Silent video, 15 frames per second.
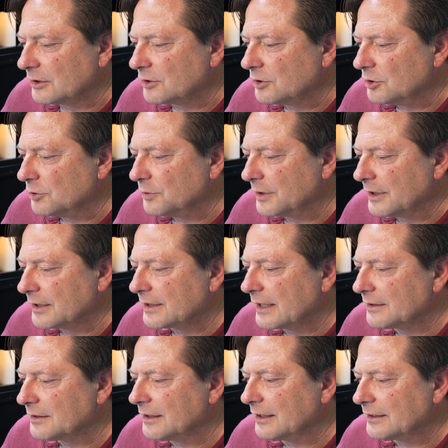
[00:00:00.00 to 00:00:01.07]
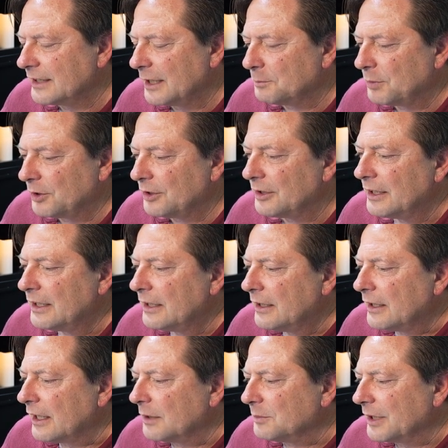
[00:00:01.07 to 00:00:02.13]
doing this as an example,
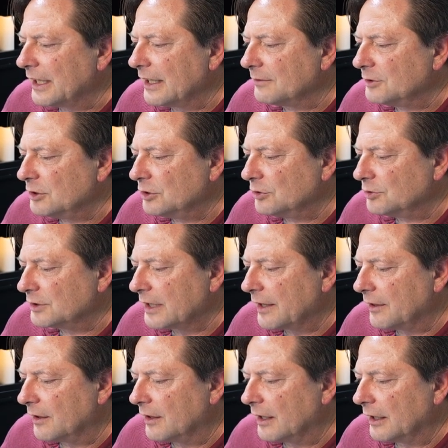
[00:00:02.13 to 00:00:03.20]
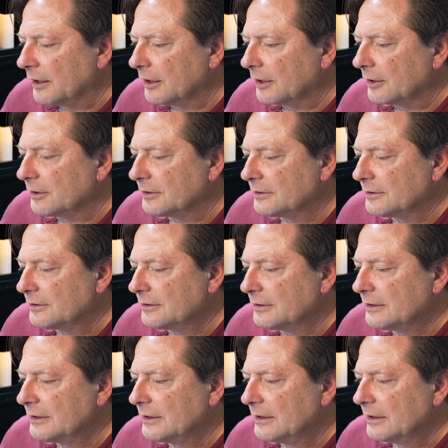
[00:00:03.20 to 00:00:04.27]
I'm going to have to use their
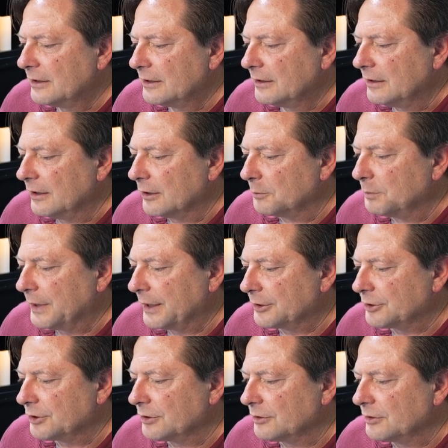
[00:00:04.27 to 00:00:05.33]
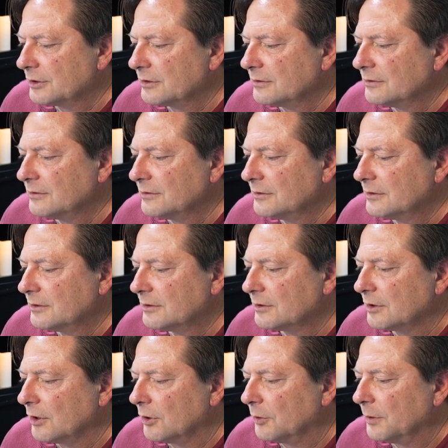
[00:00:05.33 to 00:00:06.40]
pictures.
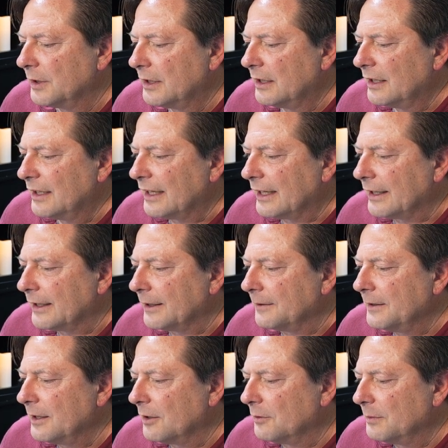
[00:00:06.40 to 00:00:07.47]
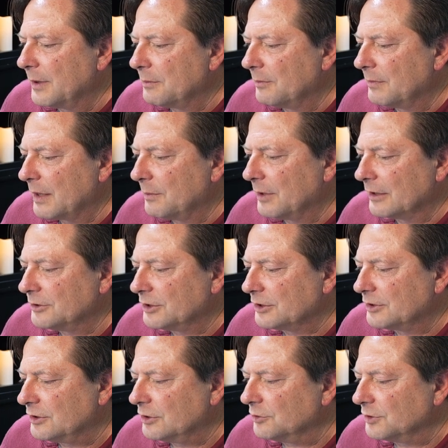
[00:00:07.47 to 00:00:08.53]
So, maybe I'll
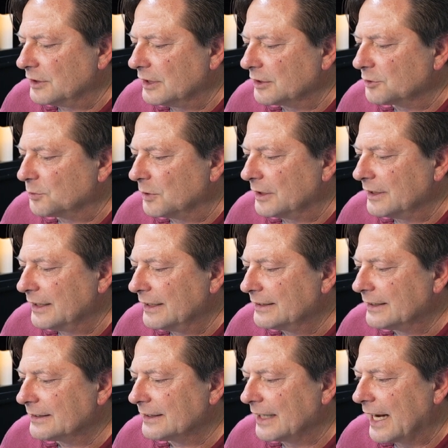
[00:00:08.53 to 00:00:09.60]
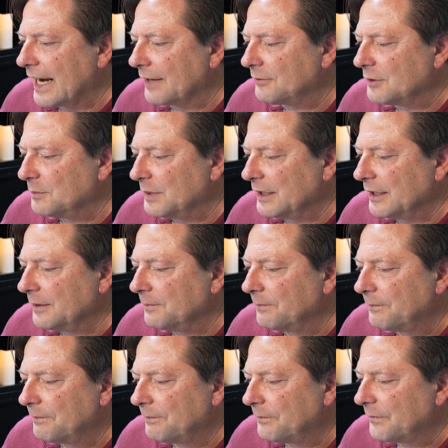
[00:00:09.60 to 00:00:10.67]
just use this one. It doesn't have to be,
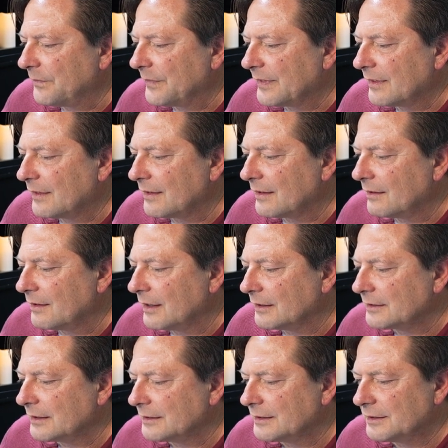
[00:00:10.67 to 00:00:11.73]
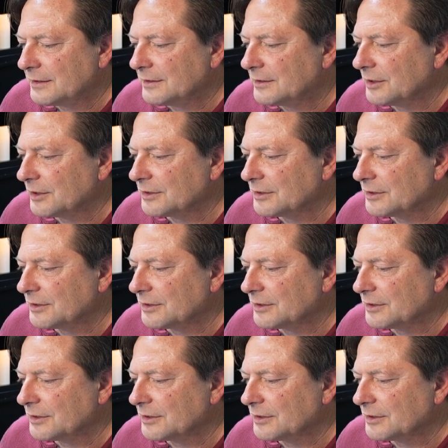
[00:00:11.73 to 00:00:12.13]
since this is